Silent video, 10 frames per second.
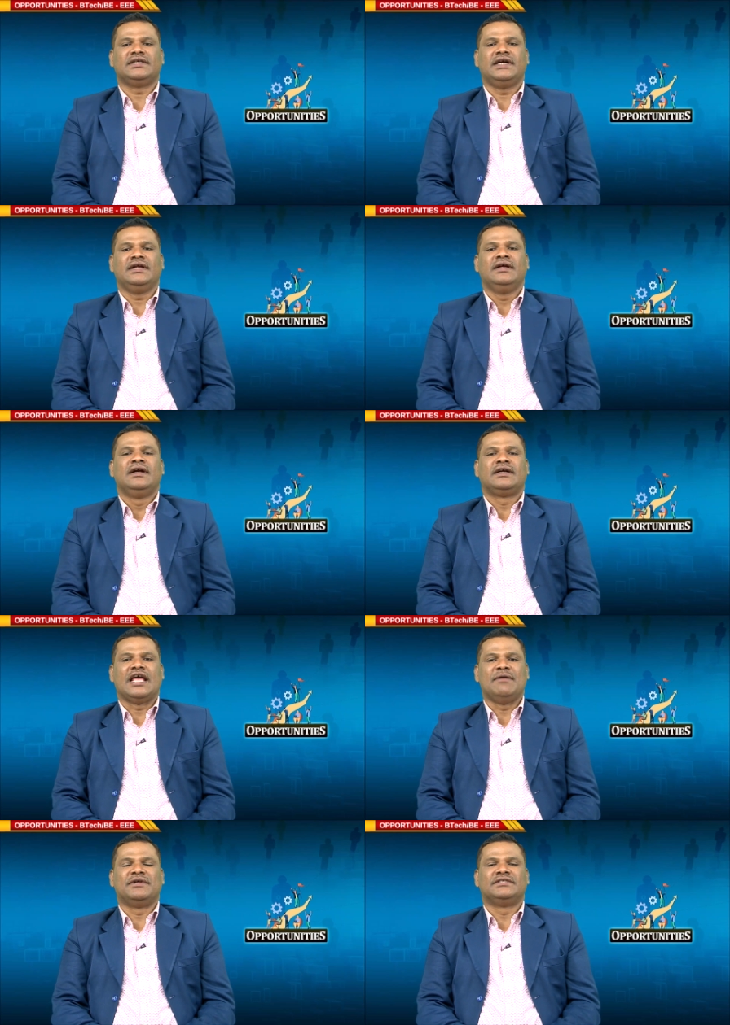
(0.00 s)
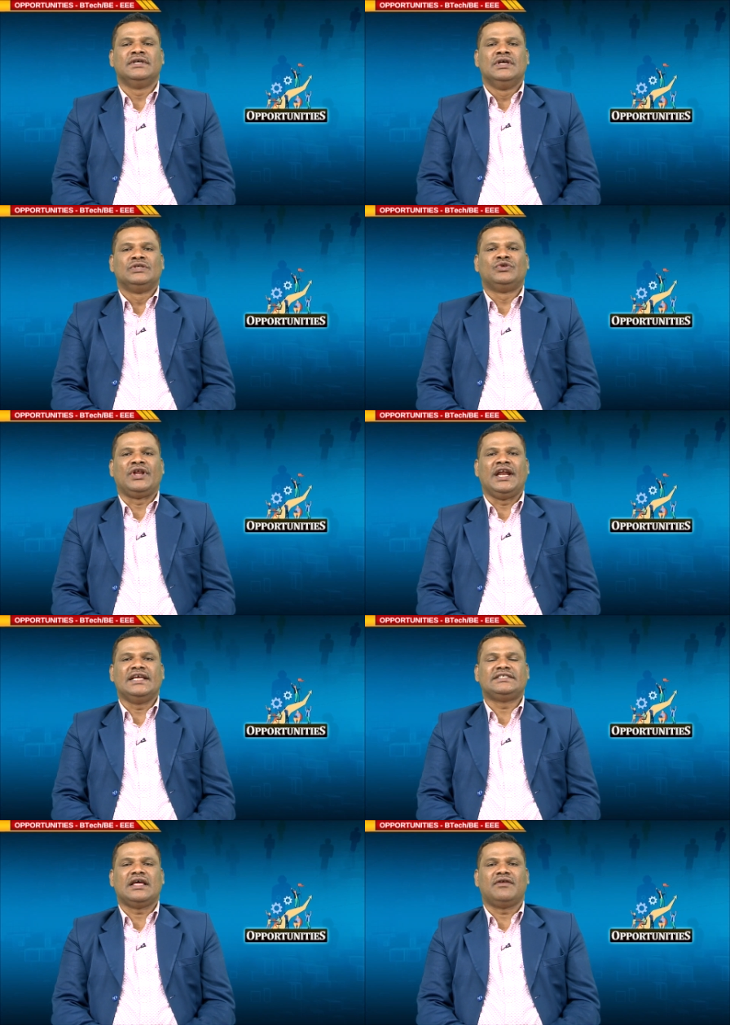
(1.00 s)
and timers. So,
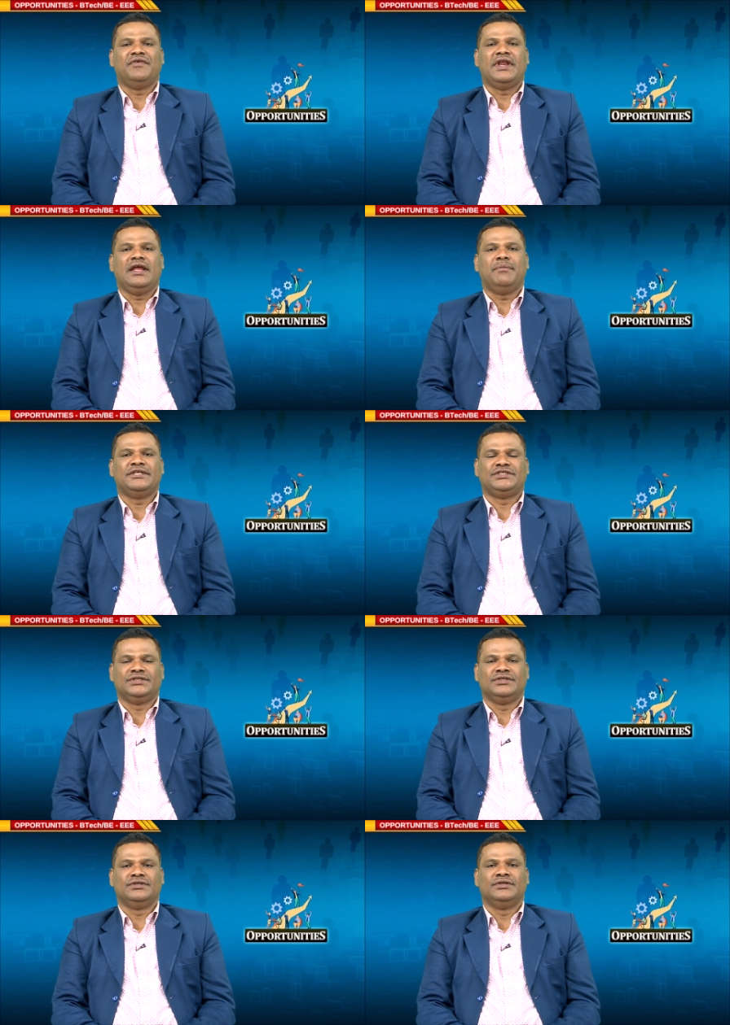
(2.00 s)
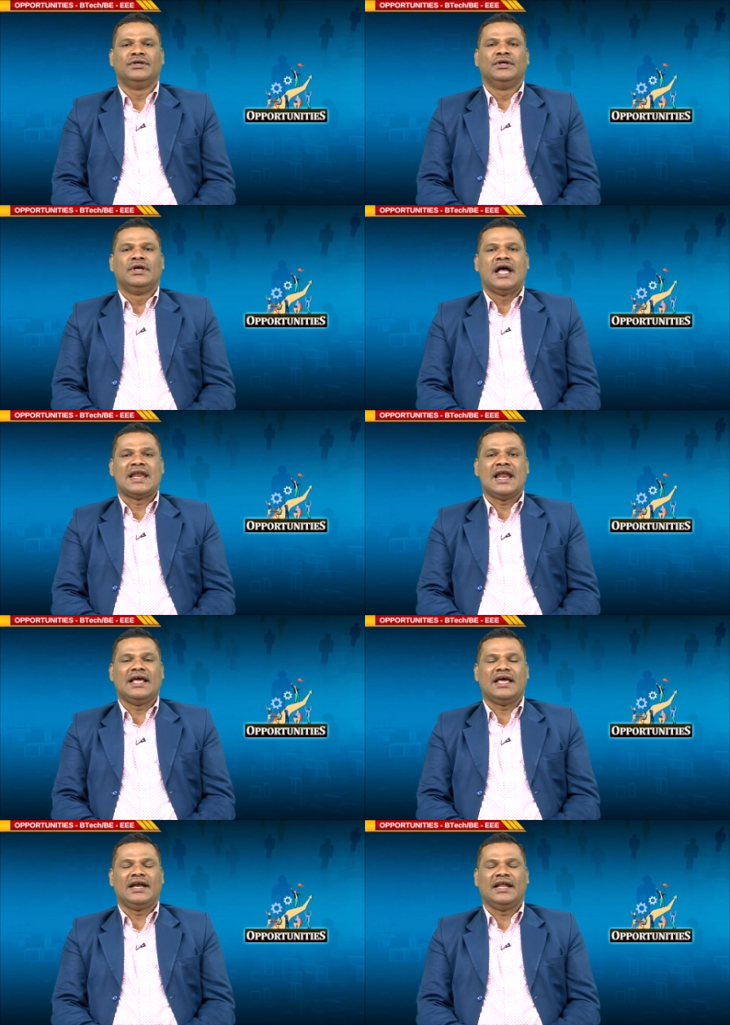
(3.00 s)
relays are very much uh, anal
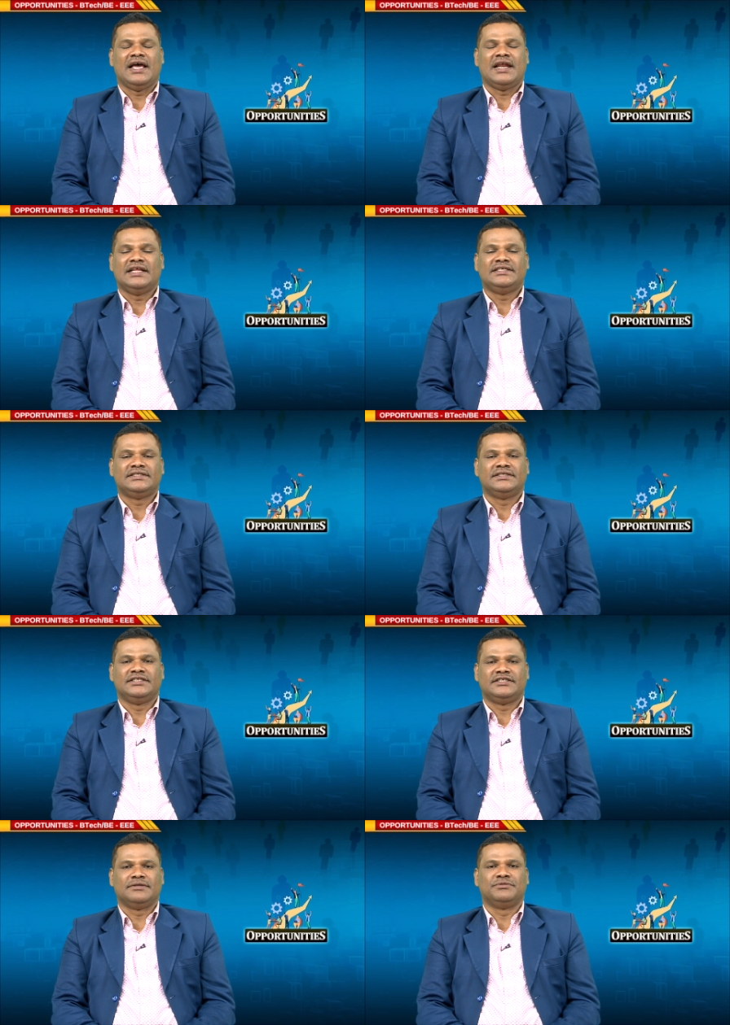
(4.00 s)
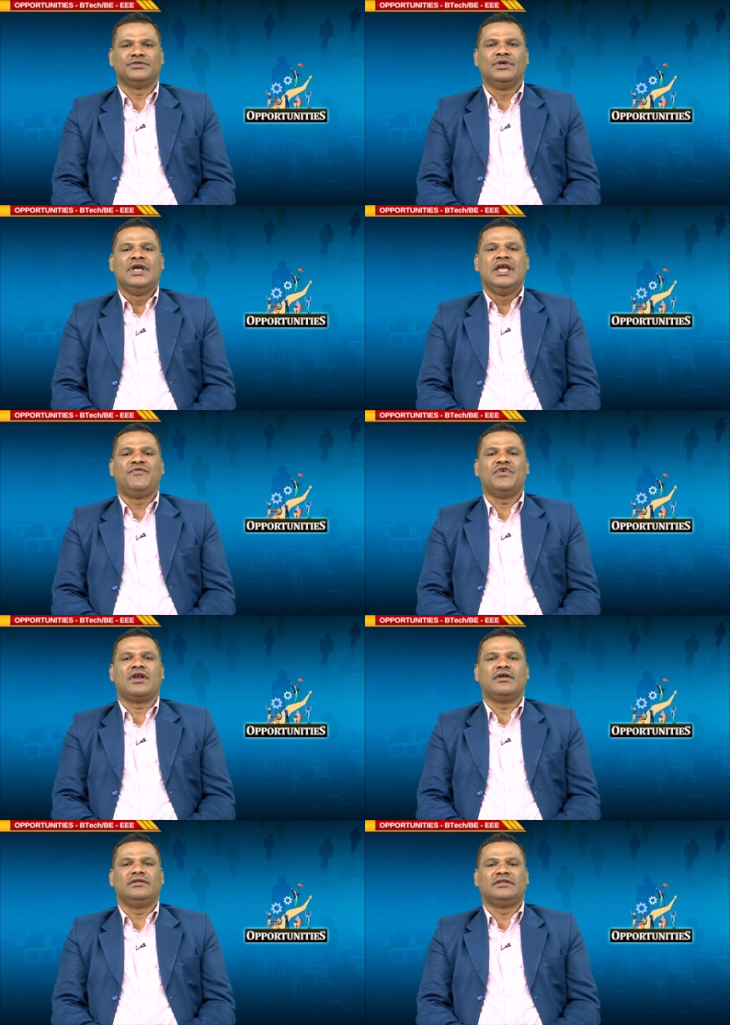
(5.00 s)
anal analysis systems. If you
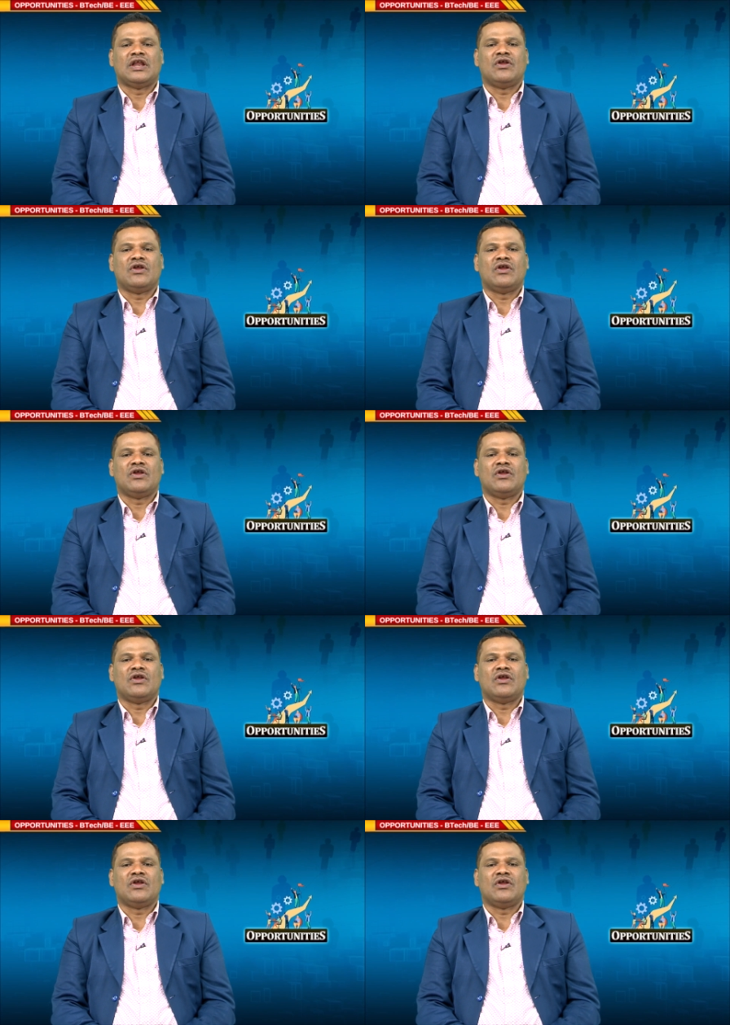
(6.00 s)
are thorough